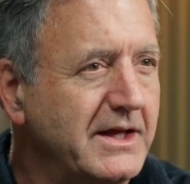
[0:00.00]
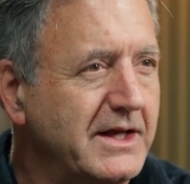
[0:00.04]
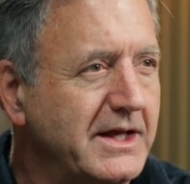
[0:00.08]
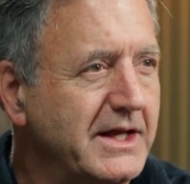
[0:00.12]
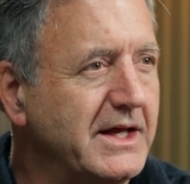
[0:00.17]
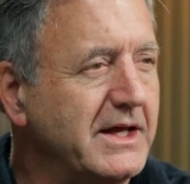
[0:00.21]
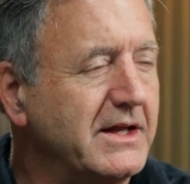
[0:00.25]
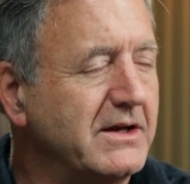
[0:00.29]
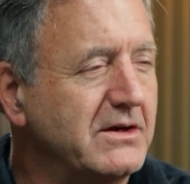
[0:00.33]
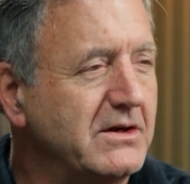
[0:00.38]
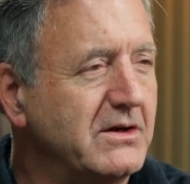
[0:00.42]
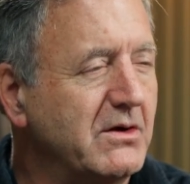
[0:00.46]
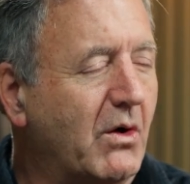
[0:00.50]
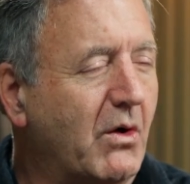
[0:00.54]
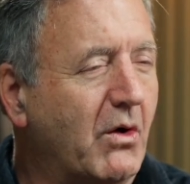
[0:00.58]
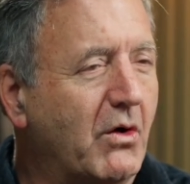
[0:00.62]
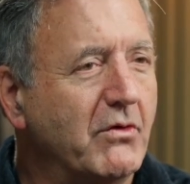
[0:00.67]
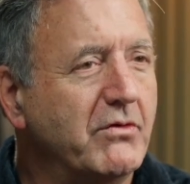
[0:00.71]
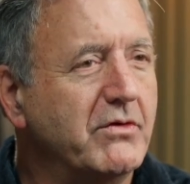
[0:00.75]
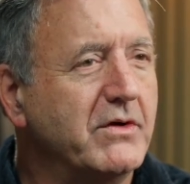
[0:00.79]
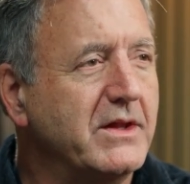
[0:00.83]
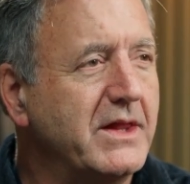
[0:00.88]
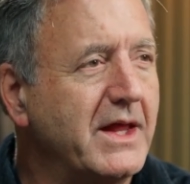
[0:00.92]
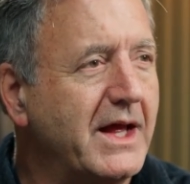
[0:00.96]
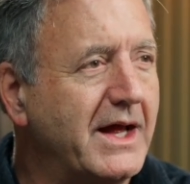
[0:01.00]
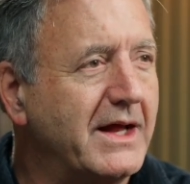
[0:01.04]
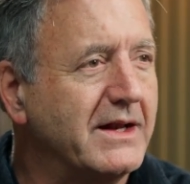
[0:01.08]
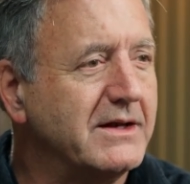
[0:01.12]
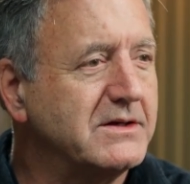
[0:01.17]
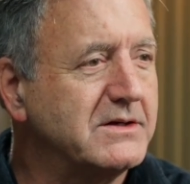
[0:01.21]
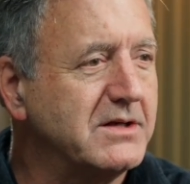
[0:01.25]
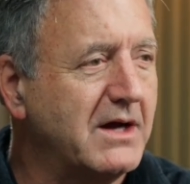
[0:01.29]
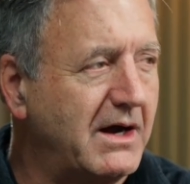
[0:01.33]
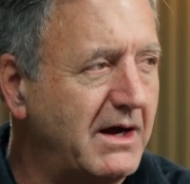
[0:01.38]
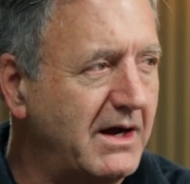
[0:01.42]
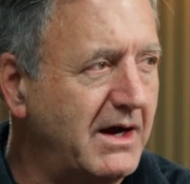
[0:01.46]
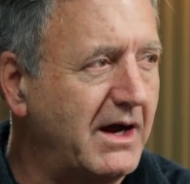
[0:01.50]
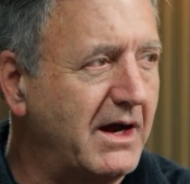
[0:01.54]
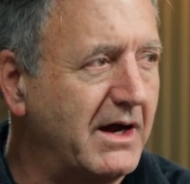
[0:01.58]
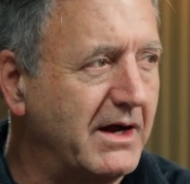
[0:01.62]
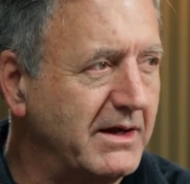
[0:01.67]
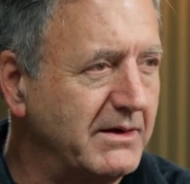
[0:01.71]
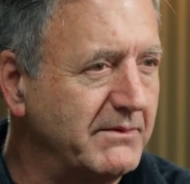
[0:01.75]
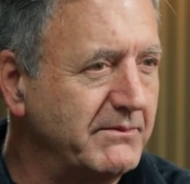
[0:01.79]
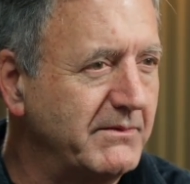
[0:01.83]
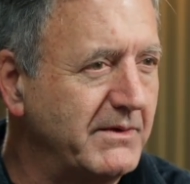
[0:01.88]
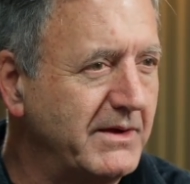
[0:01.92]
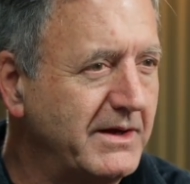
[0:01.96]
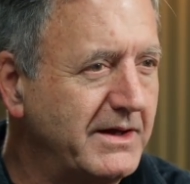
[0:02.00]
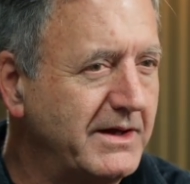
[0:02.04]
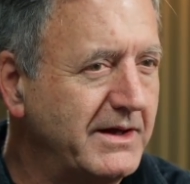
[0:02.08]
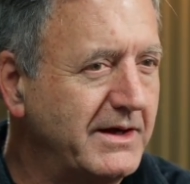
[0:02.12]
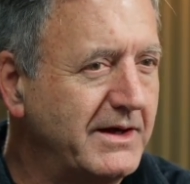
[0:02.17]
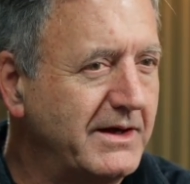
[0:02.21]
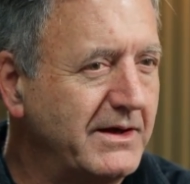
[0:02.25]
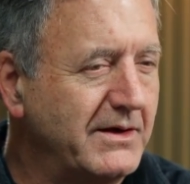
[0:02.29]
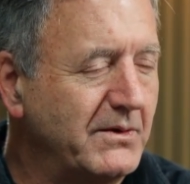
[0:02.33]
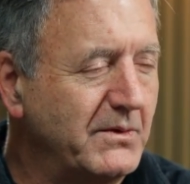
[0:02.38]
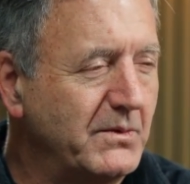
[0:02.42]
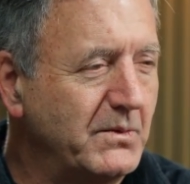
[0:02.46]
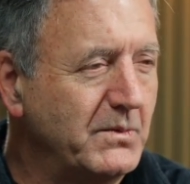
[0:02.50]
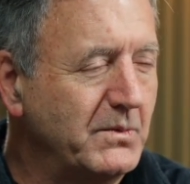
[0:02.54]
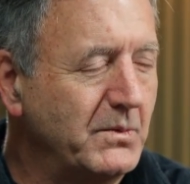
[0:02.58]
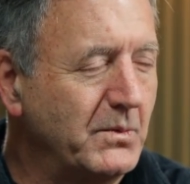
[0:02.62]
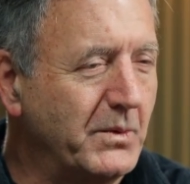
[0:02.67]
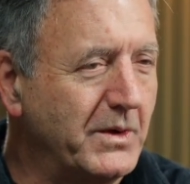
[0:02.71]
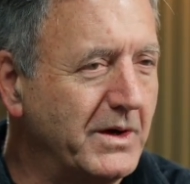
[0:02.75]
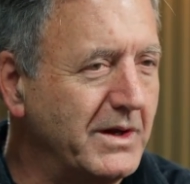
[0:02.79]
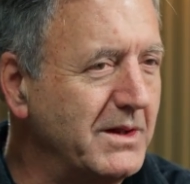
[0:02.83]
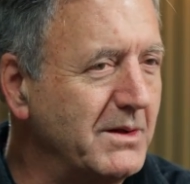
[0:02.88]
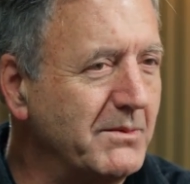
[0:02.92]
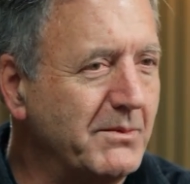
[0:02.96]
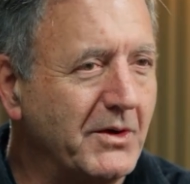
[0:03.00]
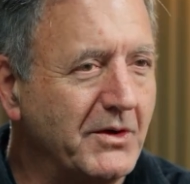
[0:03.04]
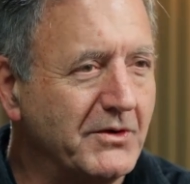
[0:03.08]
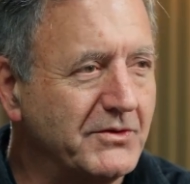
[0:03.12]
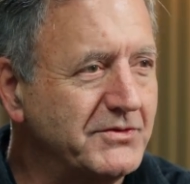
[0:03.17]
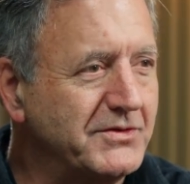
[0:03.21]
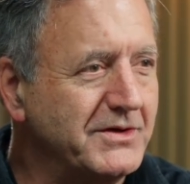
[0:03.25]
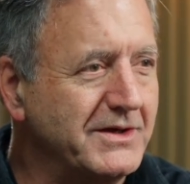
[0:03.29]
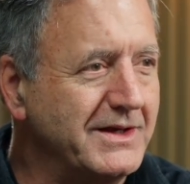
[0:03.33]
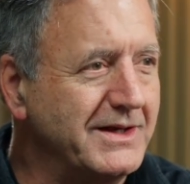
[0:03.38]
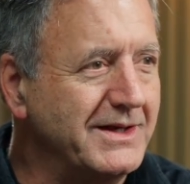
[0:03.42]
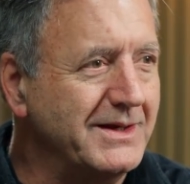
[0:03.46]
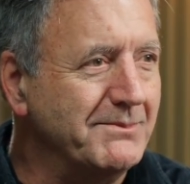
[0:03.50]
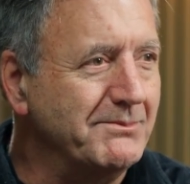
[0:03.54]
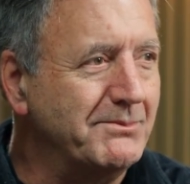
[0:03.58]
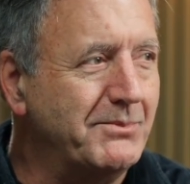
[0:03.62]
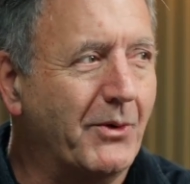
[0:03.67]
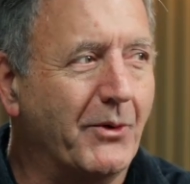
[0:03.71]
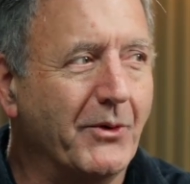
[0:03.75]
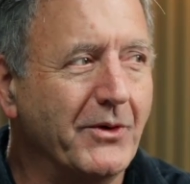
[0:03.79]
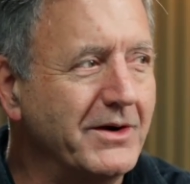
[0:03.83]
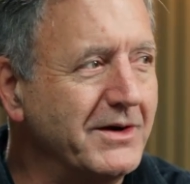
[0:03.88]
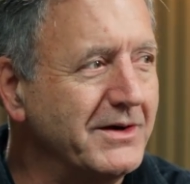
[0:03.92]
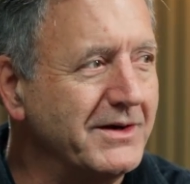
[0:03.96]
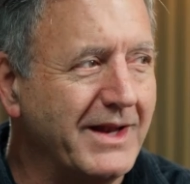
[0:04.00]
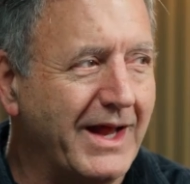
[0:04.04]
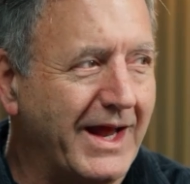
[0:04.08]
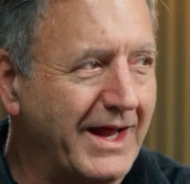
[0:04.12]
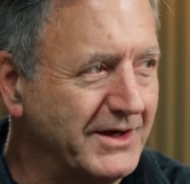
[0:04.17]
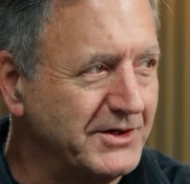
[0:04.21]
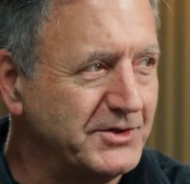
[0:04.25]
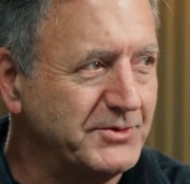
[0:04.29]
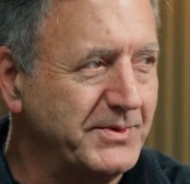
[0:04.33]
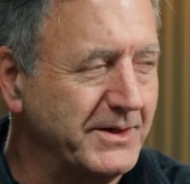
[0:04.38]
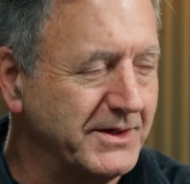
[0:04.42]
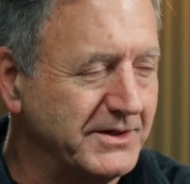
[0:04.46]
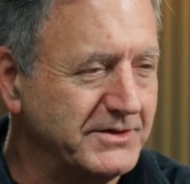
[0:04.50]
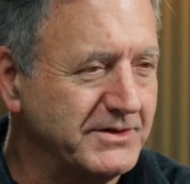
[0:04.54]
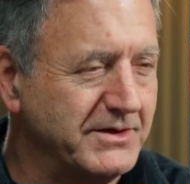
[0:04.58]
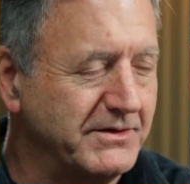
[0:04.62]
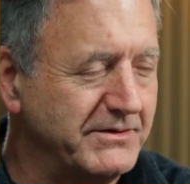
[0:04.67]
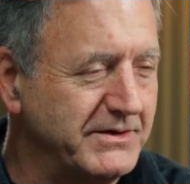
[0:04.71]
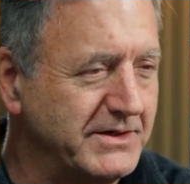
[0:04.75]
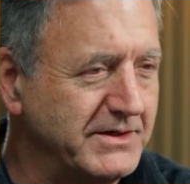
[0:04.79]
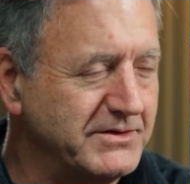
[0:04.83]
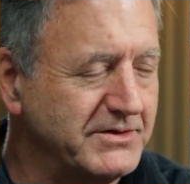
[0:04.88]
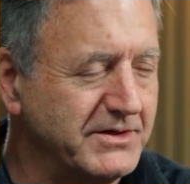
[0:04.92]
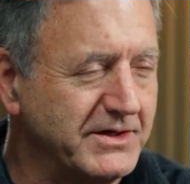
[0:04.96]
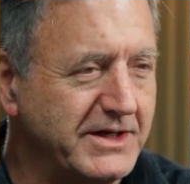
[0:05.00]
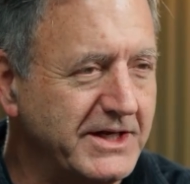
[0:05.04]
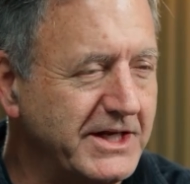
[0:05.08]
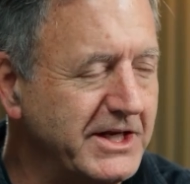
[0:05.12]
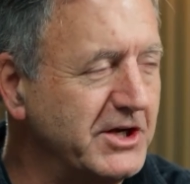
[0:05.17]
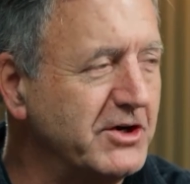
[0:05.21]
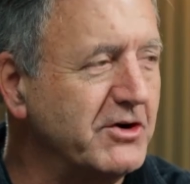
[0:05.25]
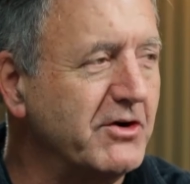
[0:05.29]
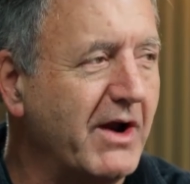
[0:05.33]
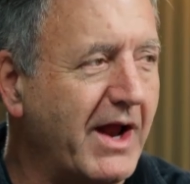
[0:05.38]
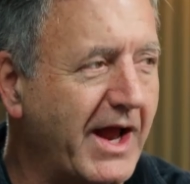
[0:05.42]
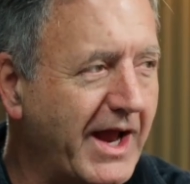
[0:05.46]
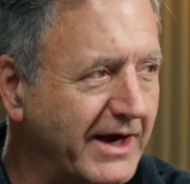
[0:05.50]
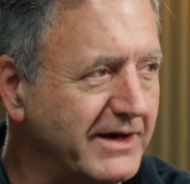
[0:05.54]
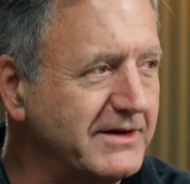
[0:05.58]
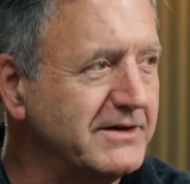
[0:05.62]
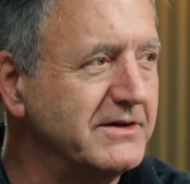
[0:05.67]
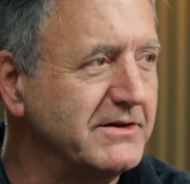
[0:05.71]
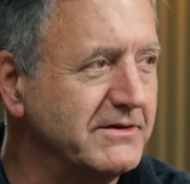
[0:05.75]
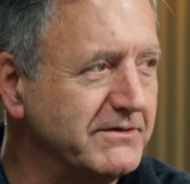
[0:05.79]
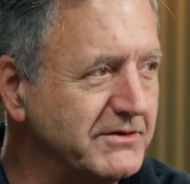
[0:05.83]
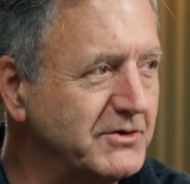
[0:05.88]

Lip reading: And over that time, one of the most important aspects of it is an interactive